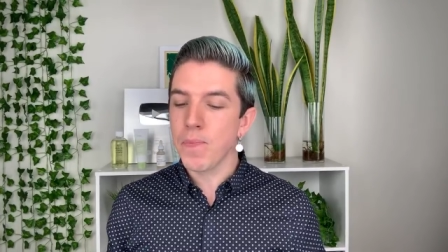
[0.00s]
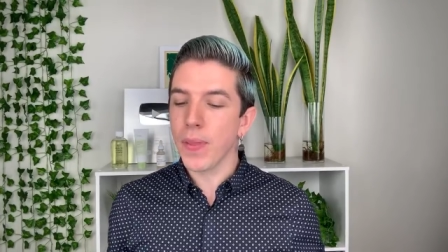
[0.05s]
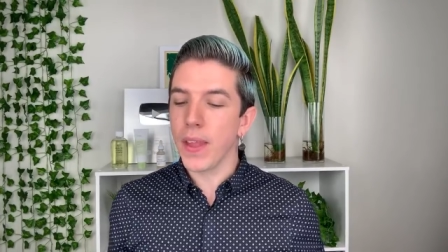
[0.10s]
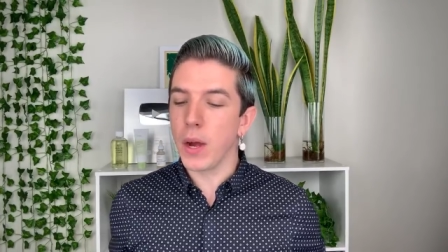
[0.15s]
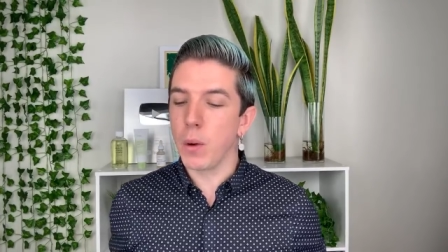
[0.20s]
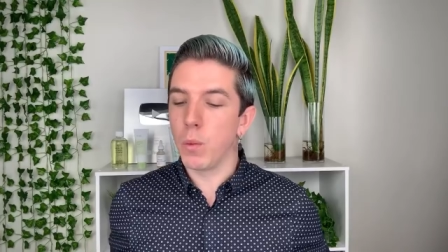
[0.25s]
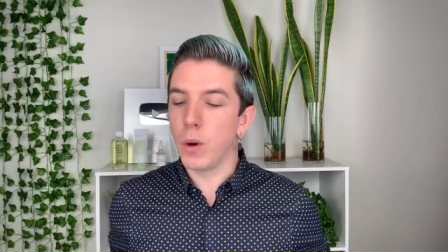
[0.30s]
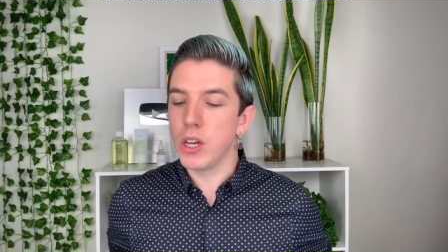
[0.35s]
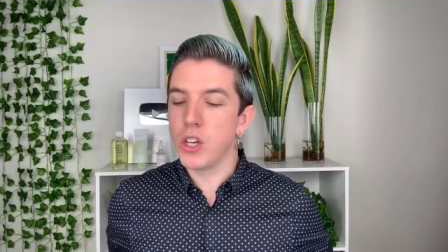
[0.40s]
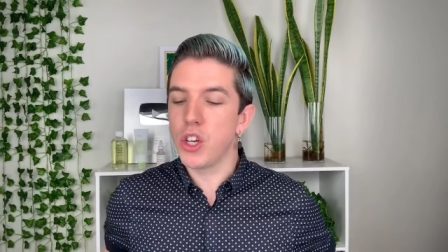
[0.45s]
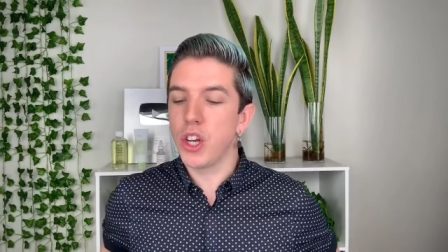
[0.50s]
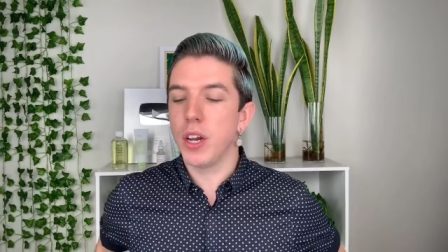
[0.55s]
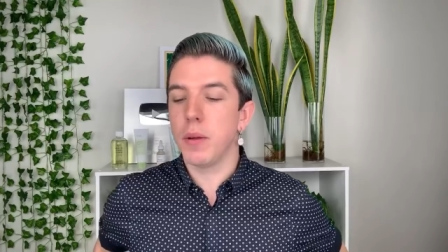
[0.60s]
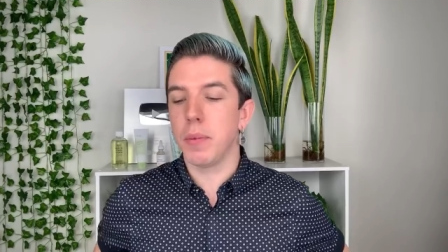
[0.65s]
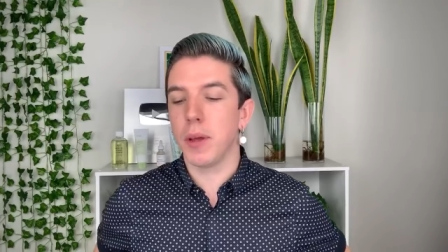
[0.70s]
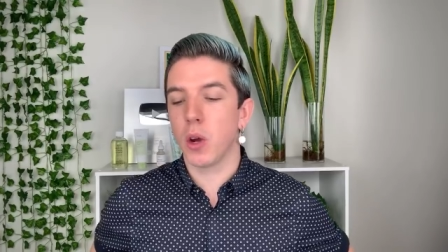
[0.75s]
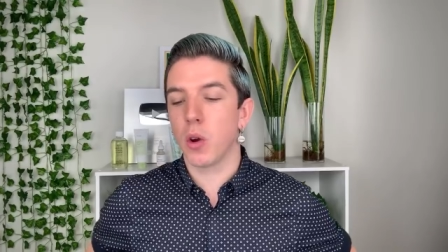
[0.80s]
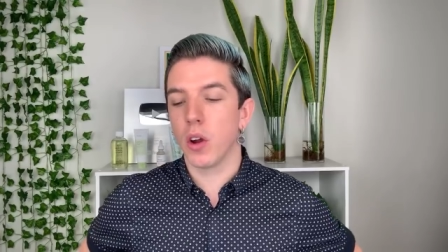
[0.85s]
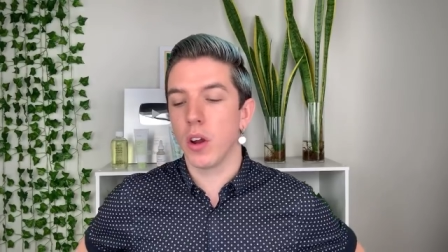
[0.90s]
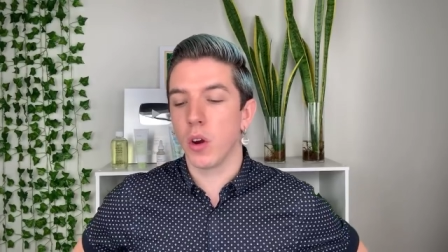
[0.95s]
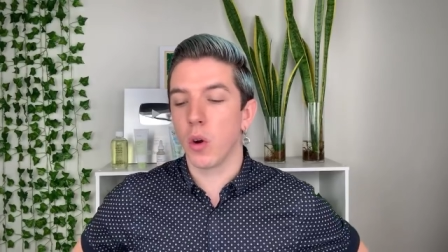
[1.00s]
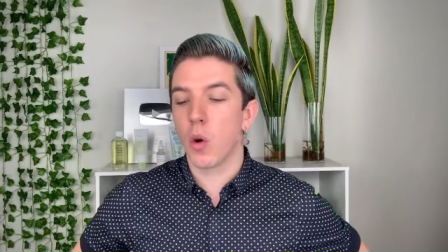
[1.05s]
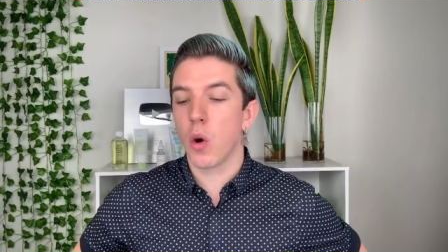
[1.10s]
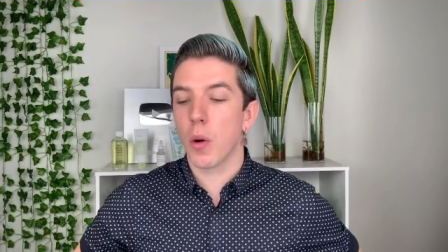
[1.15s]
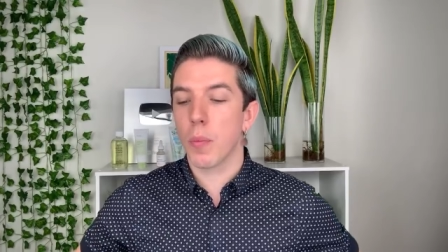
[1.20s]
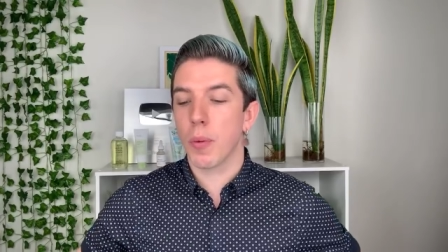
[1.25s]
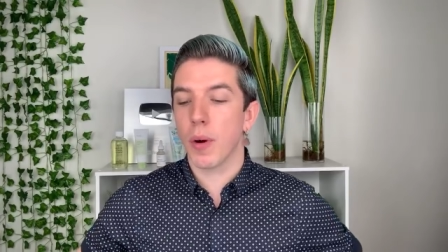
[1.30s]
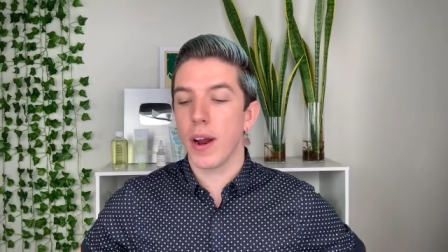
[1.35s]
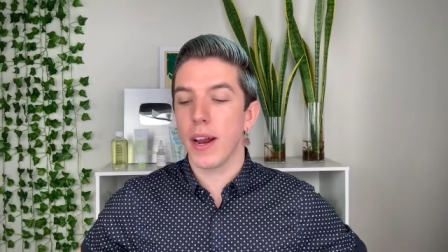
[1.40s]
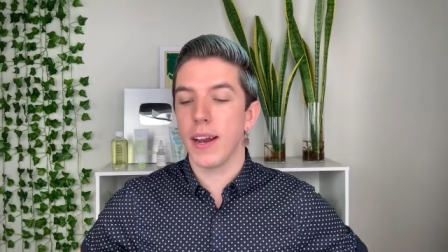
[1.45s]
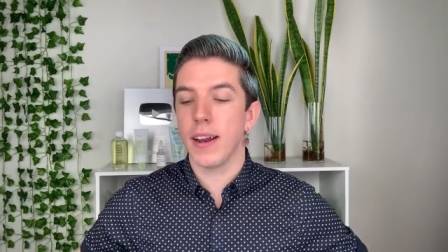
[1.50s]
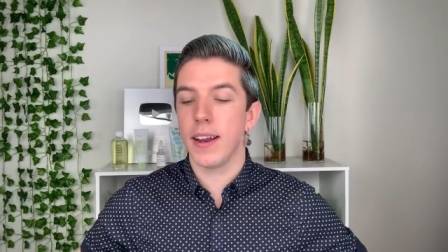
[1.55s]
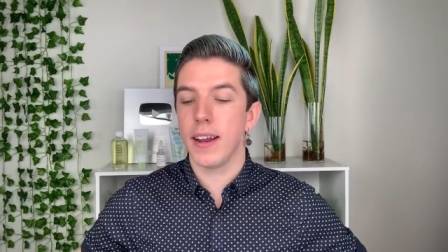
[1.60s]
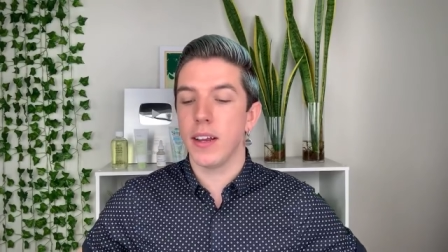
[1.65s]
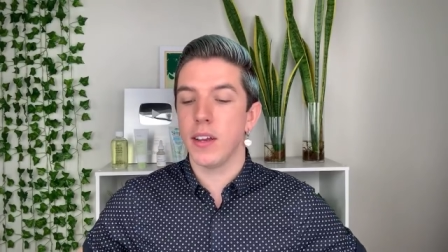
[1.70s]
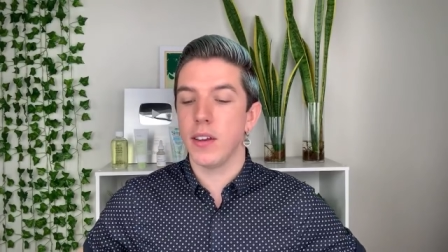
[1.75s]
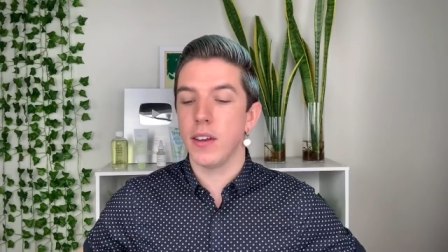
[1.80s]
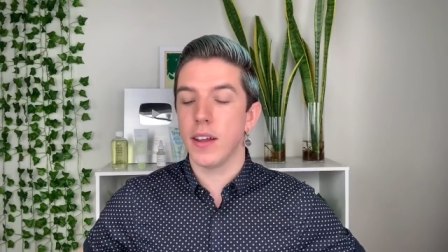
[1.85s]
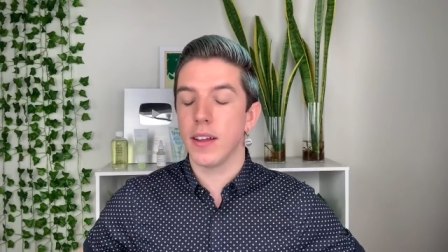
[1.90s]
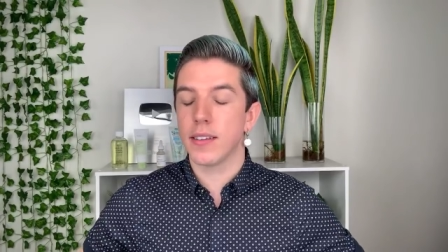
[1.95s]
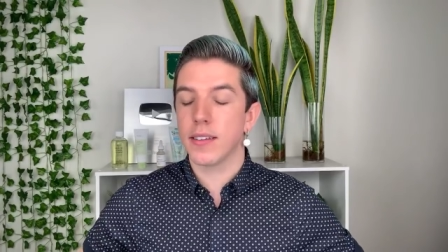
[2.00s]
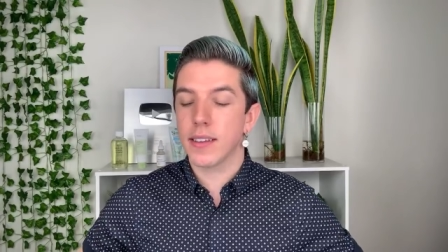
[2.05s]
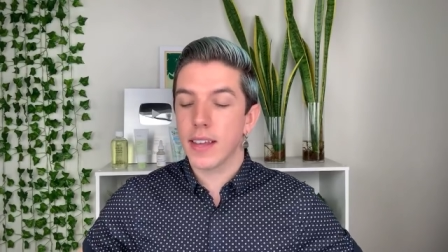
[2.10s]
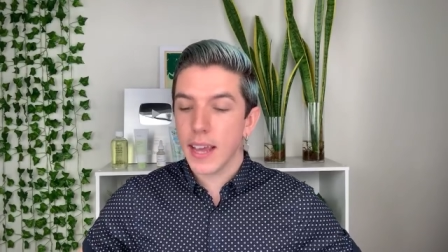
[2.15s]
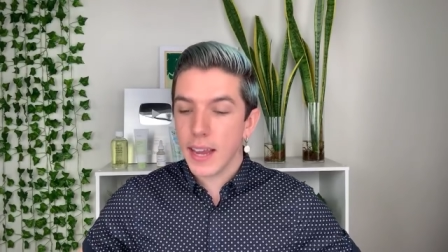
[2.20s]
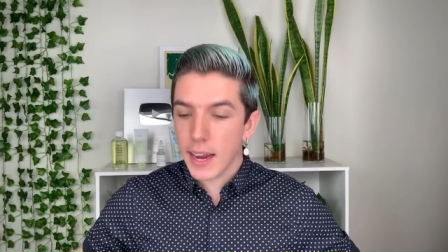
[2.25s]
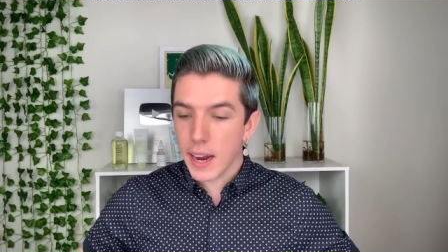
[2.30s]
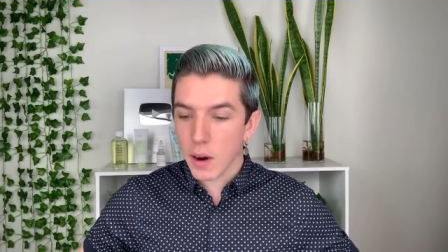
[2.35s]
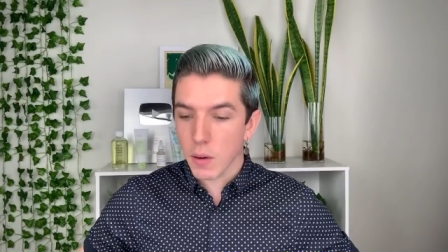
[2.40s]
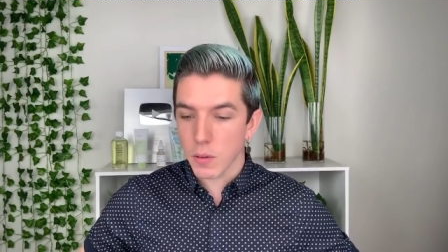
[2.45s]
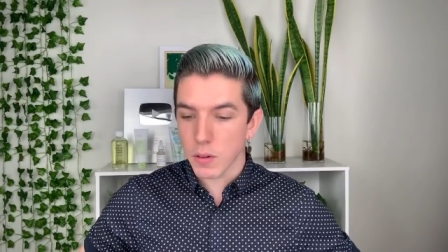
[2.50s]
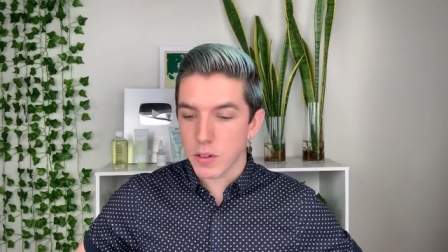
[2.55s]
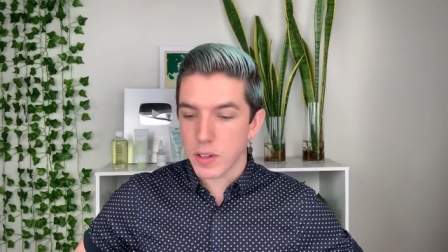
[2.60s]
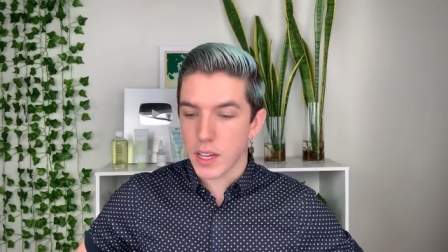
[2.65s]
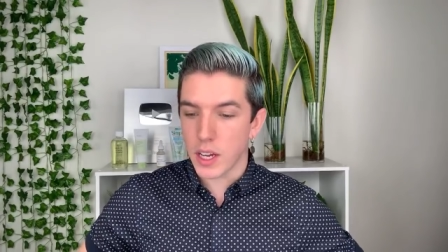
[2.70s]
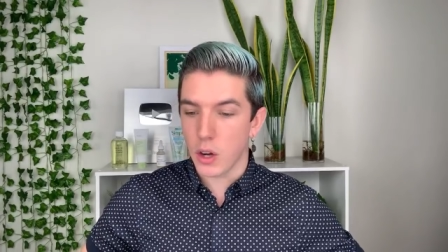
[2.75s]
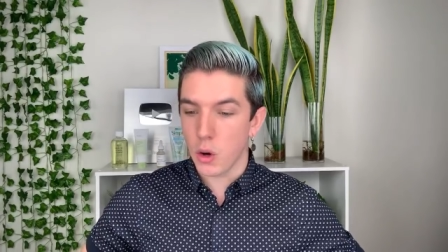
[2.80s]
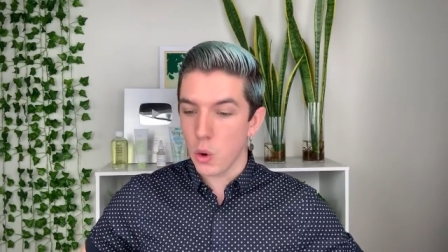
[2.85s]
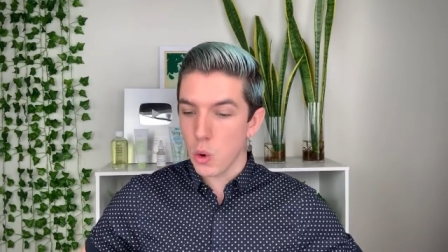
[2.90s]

And when should it be incorporated in a skincare routine?